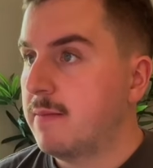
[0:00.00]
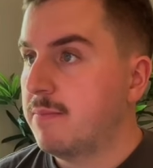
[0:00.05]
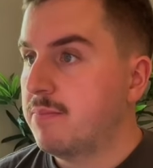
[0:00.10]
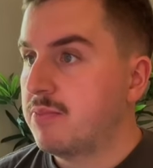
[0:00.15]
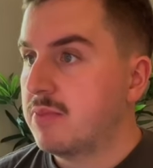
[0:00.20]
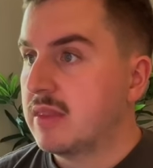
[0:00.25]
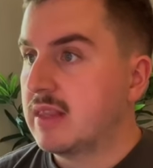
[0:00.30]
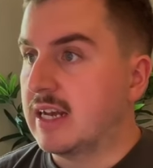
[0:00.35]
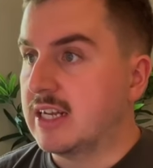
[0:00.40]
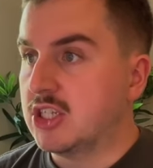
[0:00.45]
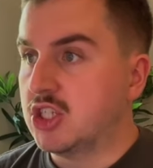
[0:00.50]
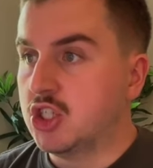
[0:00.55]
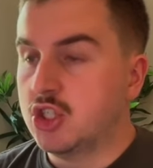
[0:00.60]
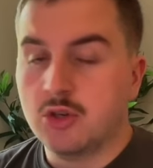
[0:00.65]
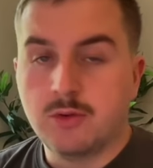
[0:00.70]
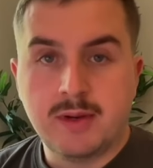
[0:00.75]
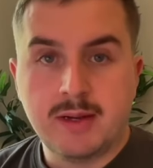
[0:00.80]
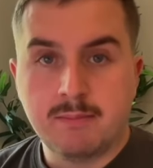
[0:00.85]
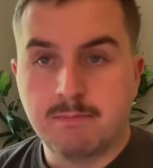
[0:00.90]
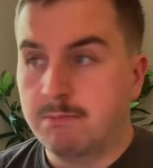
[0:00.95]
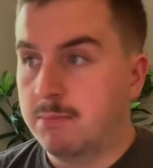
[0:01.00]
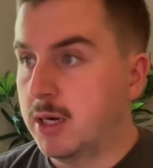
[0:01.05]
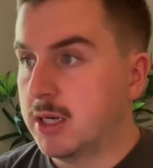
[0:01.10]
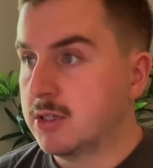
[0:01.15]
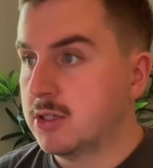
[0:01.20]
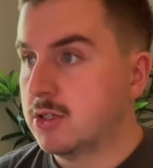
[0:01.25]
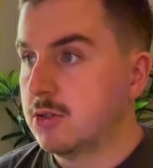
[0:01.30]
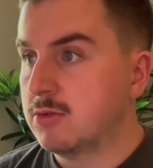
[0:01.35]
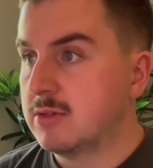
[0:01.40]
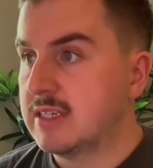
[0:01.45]
They're doing
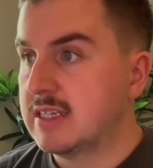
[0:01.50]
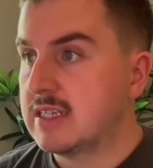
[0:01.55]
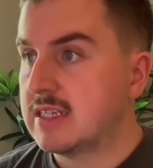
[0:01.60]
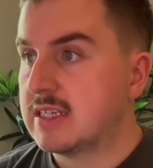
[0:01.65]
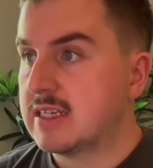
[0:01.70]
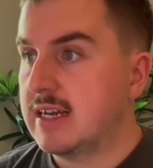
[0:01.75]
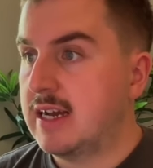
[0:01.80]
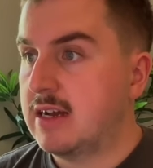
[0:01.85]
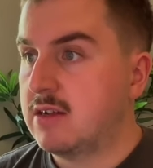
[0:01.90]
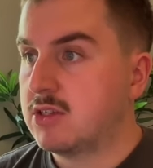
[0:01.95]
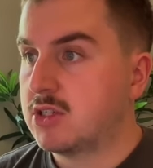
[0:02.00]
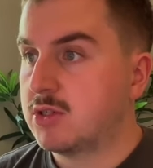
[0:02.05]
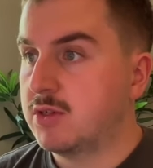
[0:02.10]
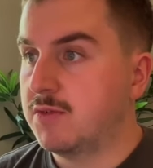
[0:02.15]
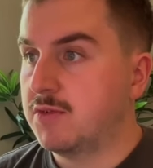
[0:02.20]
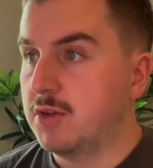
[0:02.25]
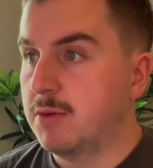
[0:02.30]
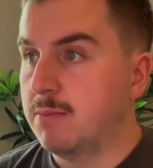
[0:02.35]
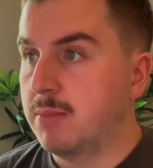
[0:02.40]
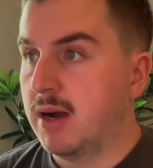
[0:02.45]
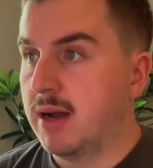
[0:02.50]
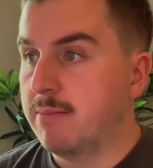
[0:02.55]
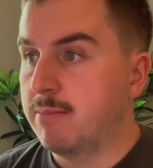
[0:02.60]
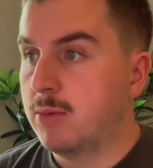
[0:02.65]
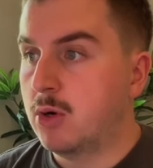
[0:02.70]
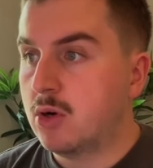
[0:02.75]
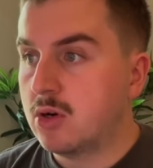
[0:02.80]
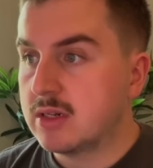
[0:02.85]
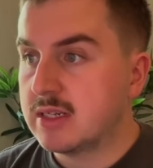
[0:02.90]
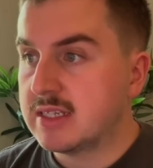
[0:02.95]
bundle discounts. So if you buy
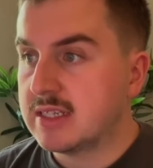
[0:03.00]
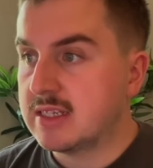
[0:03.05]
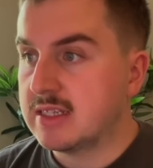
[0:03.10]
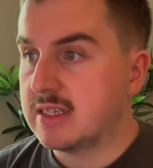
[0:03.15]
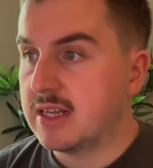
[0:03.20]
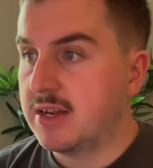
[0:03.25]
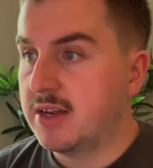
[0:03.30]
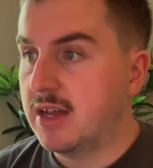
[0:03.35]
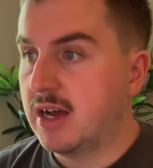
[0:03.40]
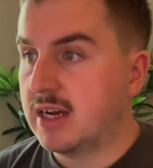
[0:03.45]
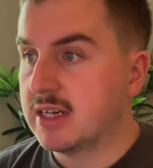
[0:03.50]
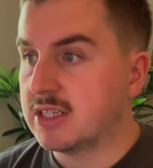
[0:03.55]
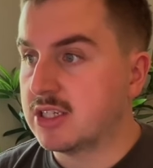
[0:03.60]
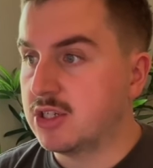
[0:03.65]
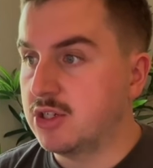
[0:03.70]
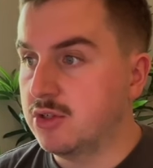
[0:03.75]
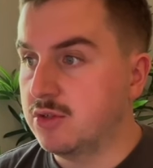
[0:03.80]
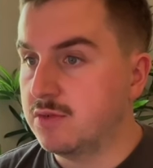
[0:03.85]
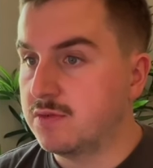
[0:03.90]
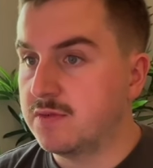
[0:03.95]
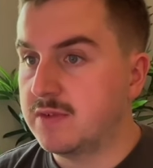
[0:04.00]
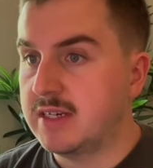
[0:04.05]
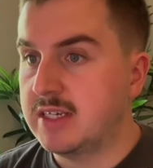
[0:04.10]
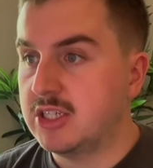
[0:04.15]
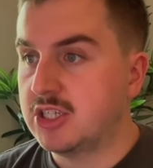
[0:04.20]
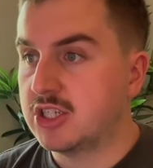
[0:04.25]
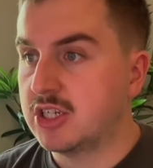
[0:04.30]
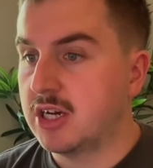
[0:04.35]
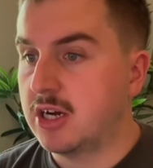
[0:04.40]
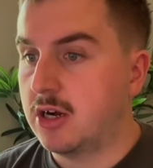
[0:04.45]
more, this is a nice new
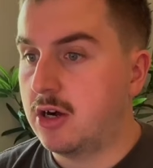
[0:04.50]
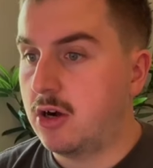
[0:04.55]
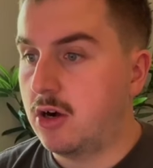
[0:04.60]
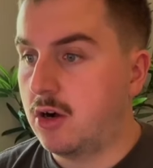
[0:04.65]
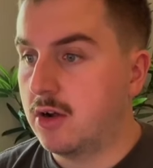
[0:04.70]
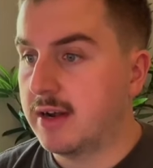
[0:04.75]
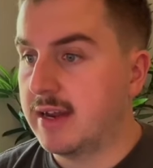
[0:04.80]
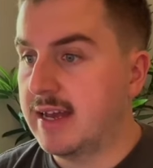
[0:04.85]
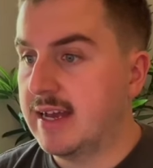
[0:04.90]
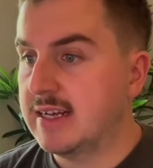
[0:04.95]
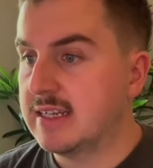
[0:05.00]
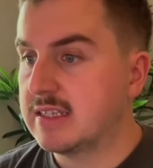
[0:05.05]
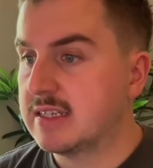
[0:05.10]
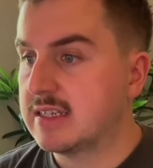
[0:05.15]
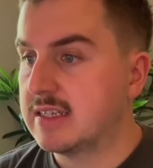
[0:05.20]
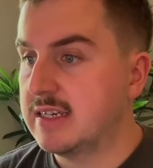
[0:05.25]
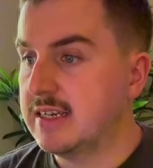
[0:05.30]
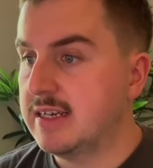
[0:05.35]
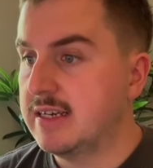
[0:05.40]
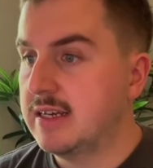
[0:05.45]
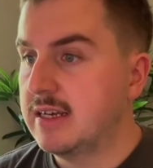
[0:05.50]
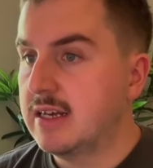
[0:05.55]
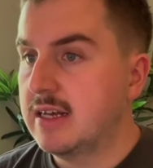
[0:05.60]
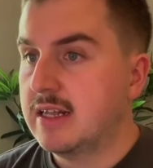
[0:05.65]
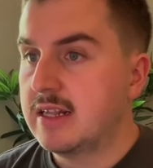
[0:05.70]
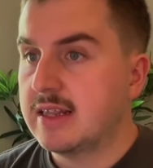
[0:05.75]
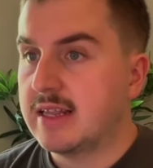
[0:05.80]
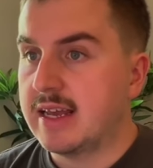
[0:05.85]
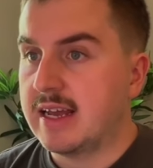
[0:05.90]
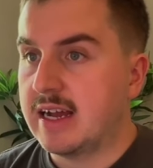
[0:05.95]
feature on Etsy.
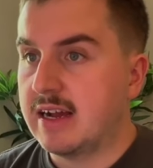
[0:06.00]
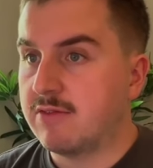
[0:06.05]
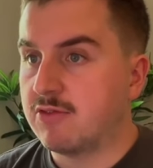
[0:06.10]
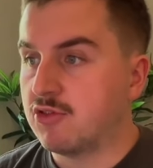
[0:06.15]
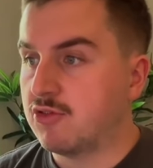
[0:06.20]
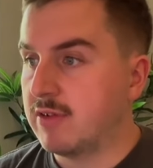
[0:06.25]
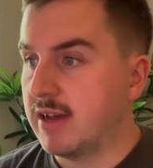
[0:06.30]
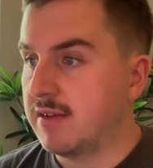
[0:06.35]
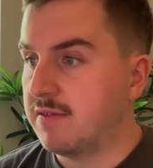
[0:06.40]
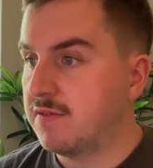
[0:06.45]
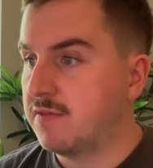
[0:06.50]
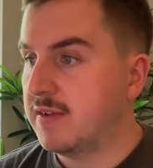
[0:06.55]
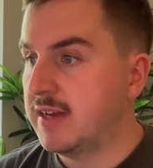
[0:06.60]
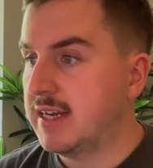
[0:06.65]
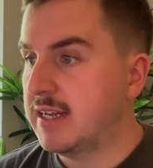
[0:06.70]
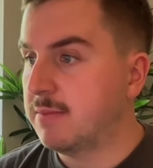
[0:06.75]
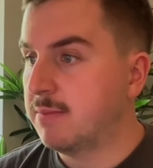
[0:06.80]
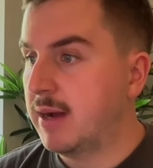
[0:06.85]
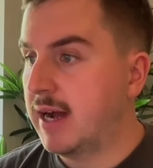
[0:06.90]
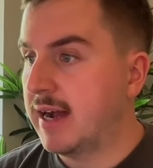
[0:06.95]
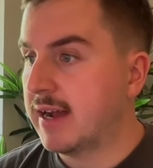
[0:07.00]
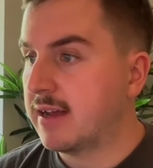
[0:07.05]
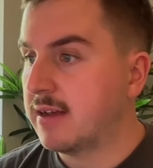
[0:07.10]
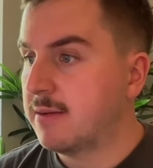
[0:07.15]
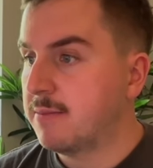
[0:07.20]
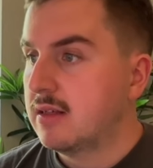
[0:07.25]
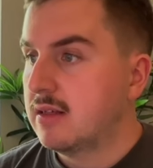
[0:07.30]
They have great feedback.